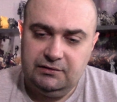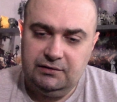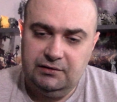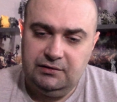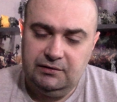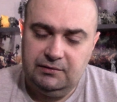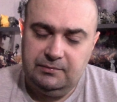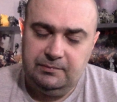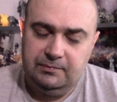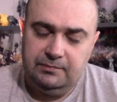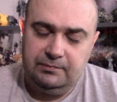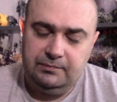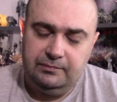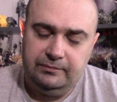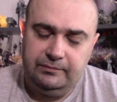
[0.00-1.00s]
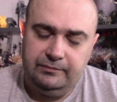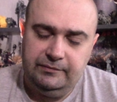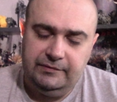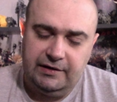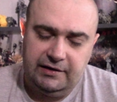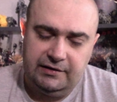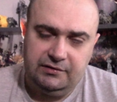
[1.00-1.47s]
uh,
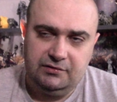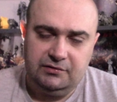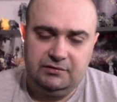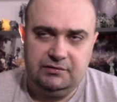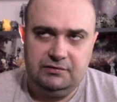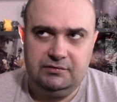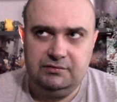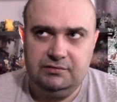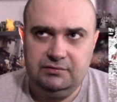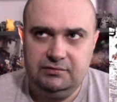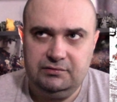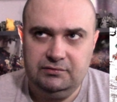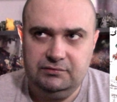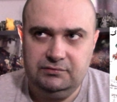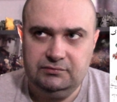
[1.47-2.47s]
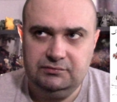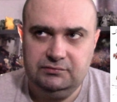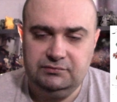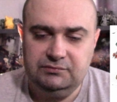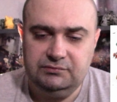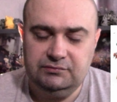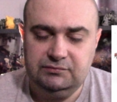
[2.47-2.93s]
Dreadnought,
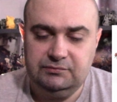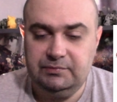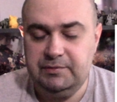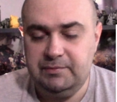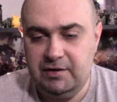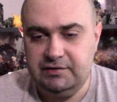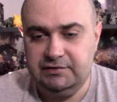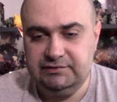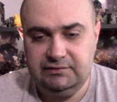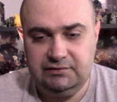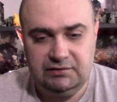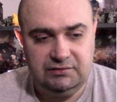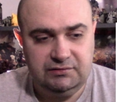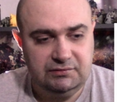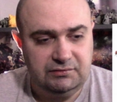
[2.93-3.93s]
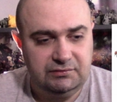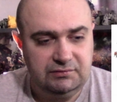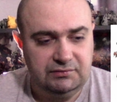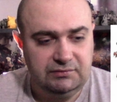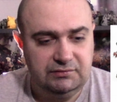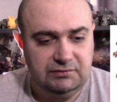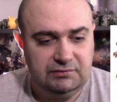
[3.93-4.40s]
Primaris Dreadnought,
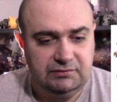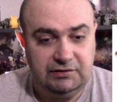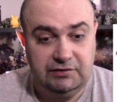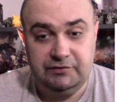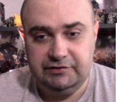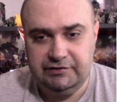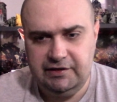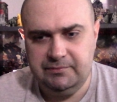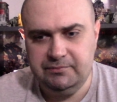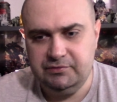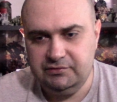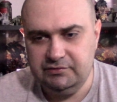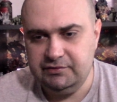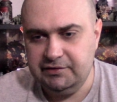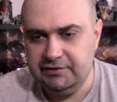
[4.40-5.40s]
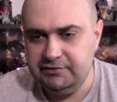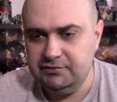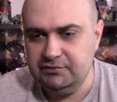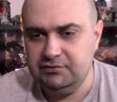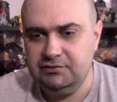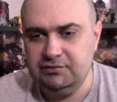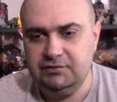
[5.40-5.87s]
uh, eh, Never Redemptor
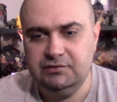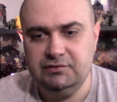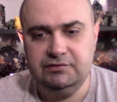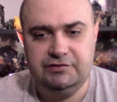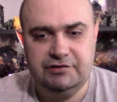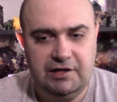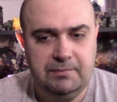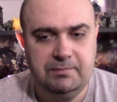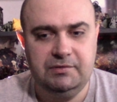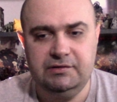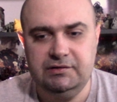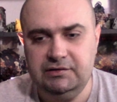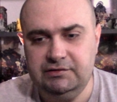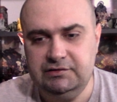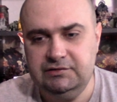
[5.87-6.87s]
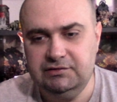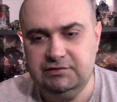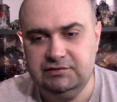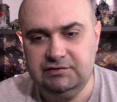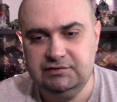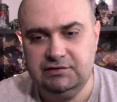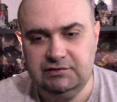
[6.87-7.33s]
Dreadnought, uh, eh, Chaplain and
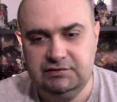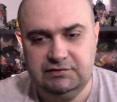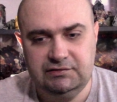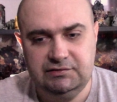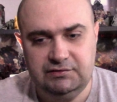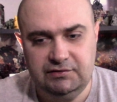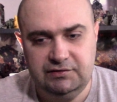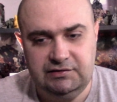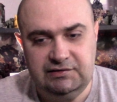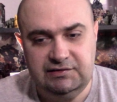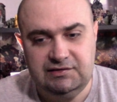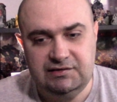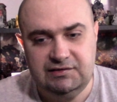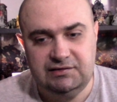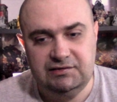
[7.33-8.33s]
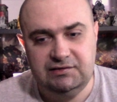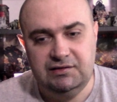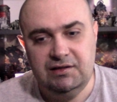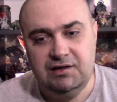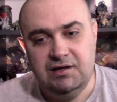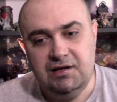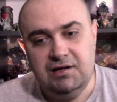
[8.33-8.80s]
Intercessor, inter
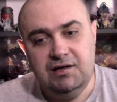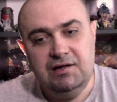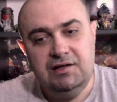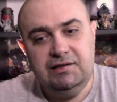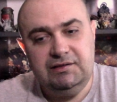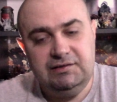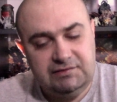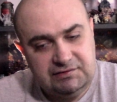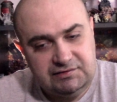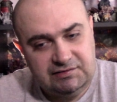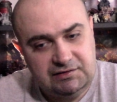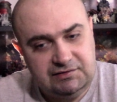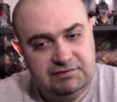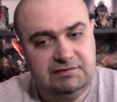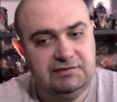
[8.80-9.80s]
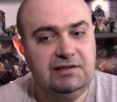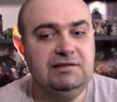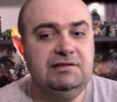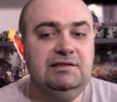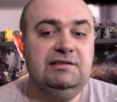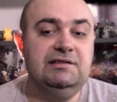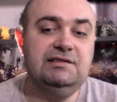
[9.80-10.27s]
Intercessors
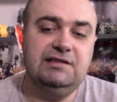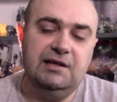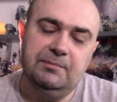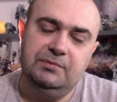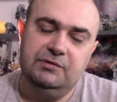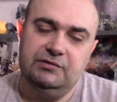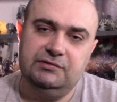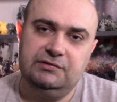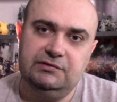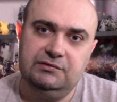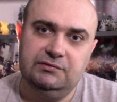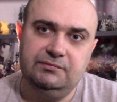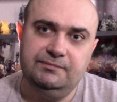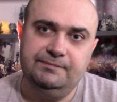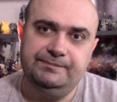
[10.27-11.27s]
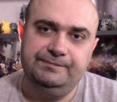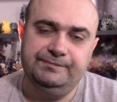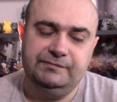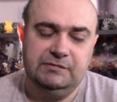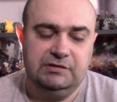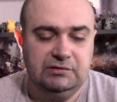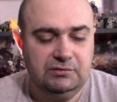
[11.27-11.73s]
and Inceptors.
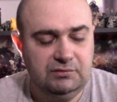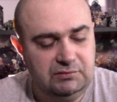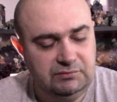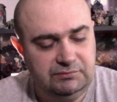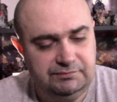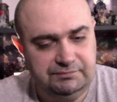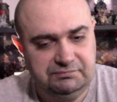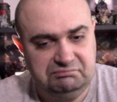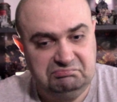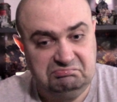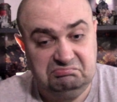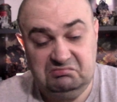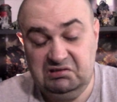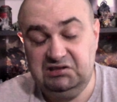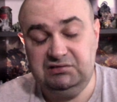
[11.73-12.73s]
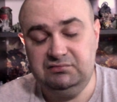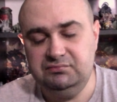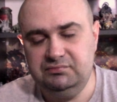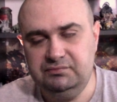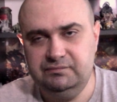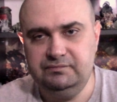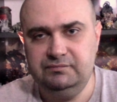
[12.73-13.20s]
So doesn't
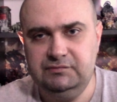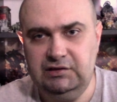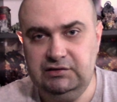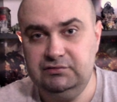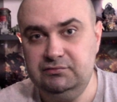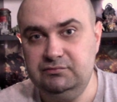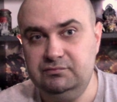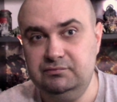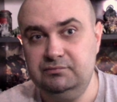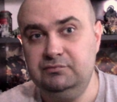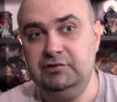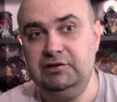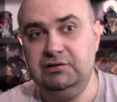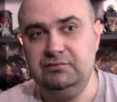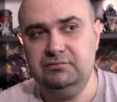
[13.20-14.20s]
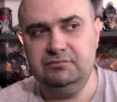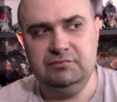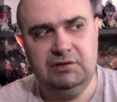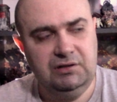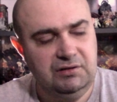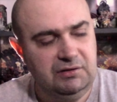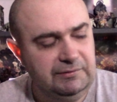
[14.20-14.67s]
doesn't ring
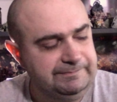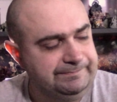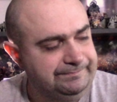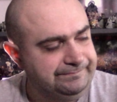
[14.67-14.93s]
uh,